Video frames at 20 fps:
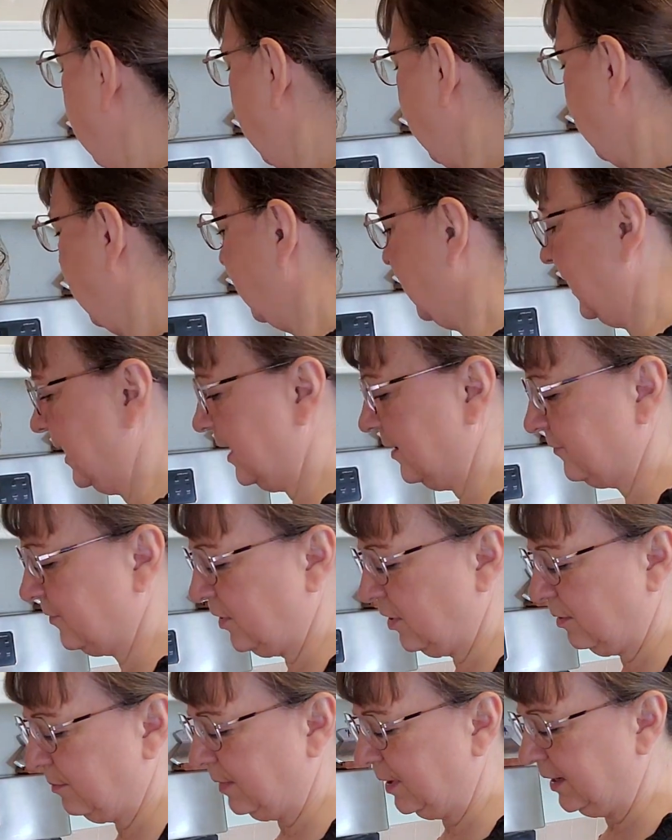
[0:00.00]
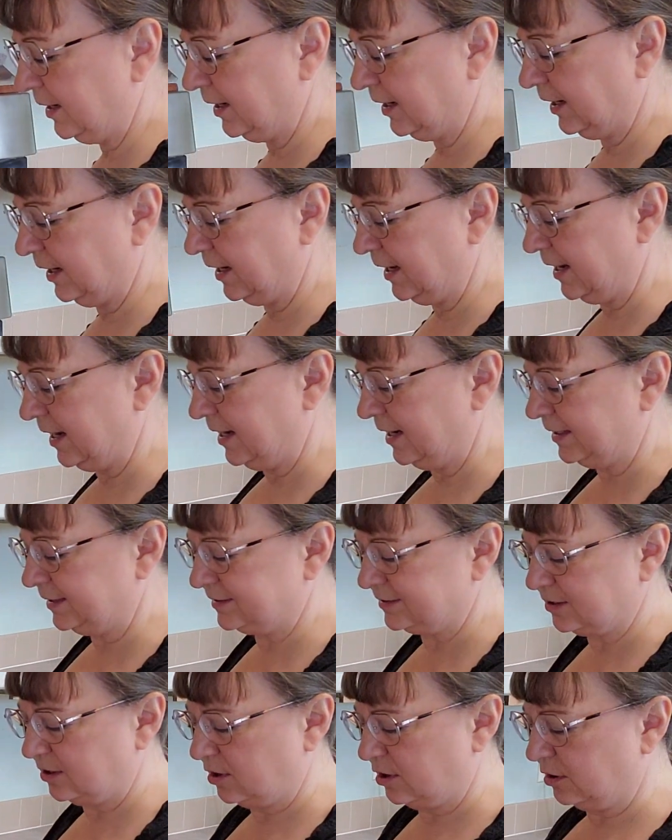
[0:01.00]
And I have all my little
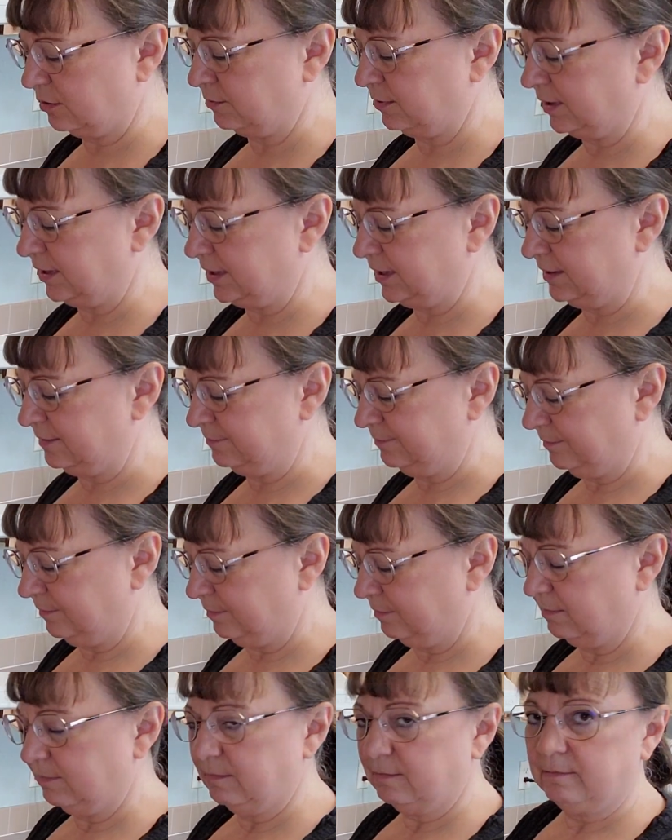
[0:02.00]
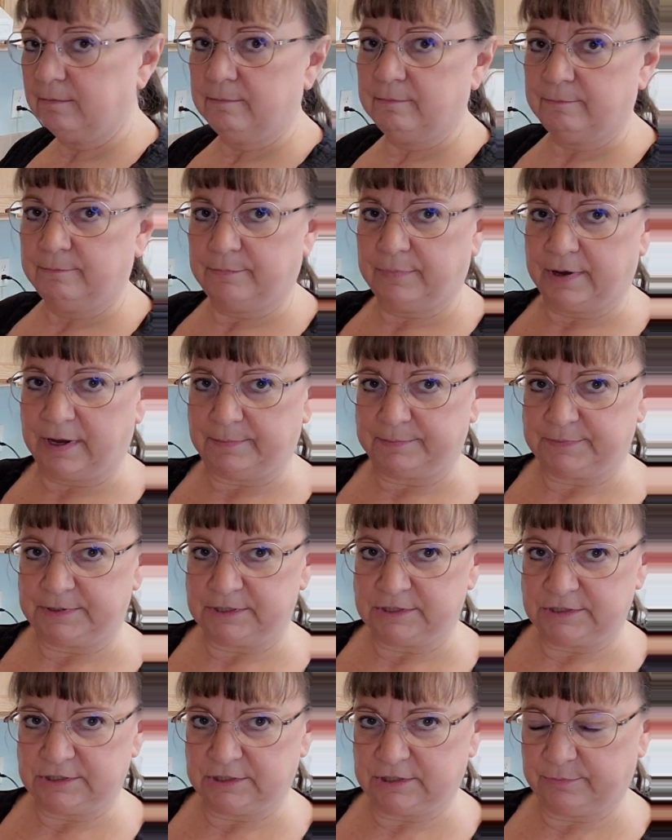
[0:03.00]
legs already popped
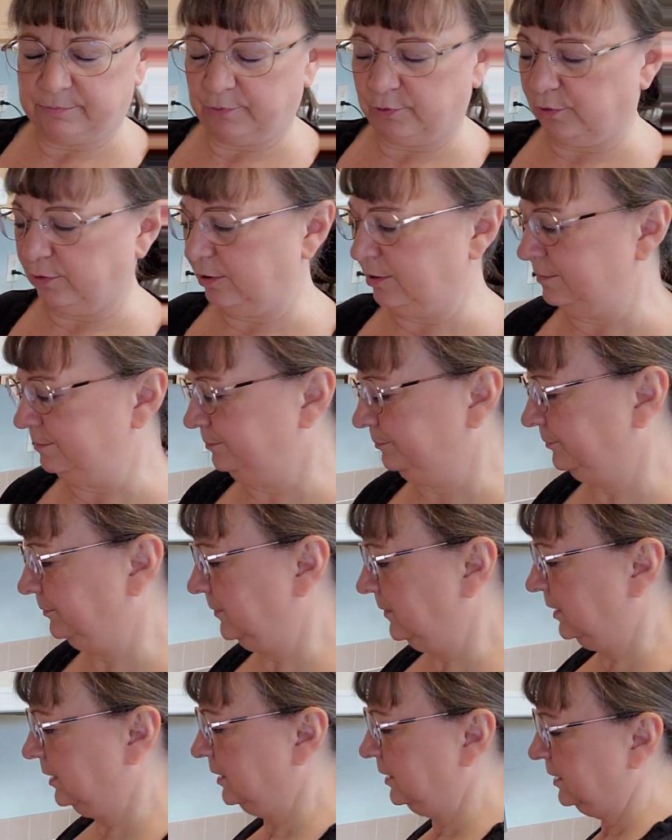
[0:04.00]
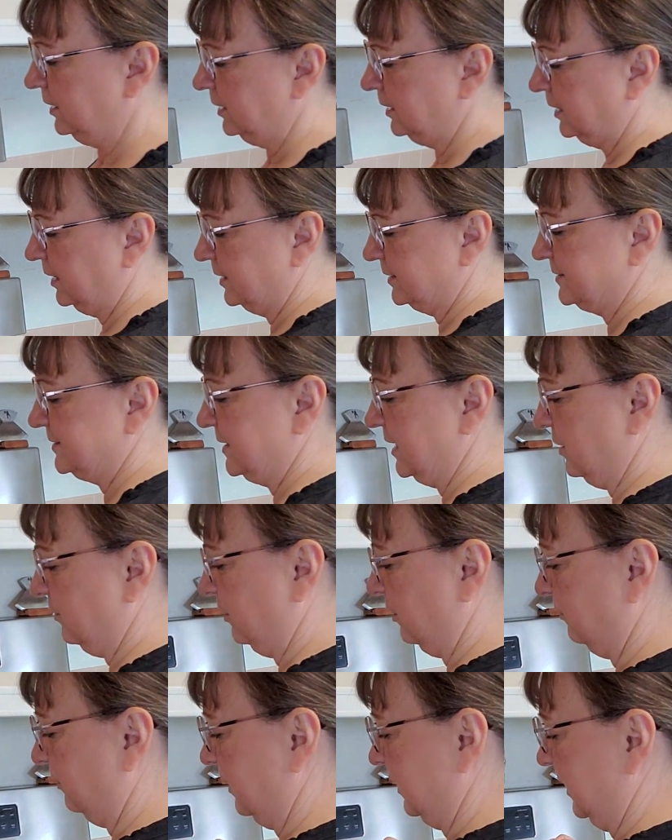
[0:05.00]
into the bowl. Because now
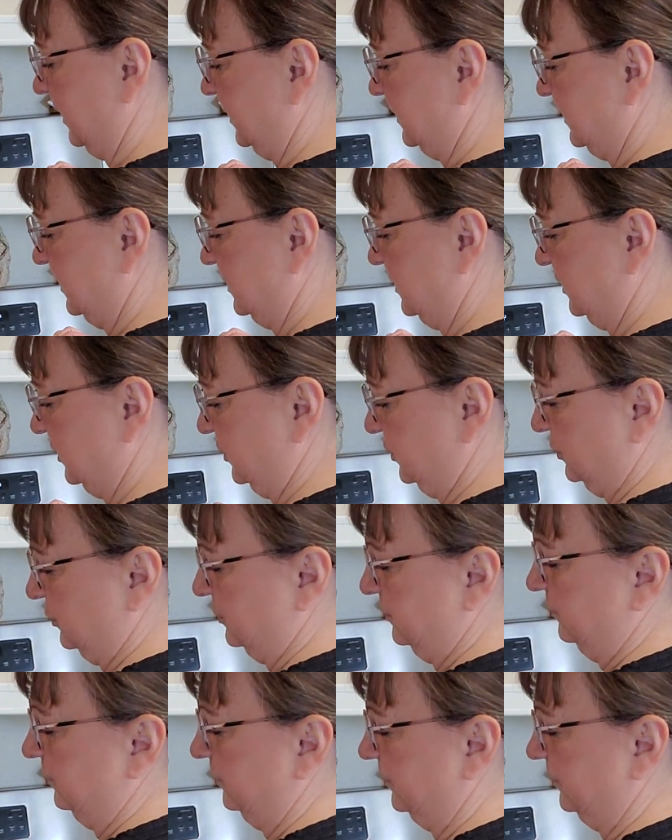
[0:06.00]
what we need to do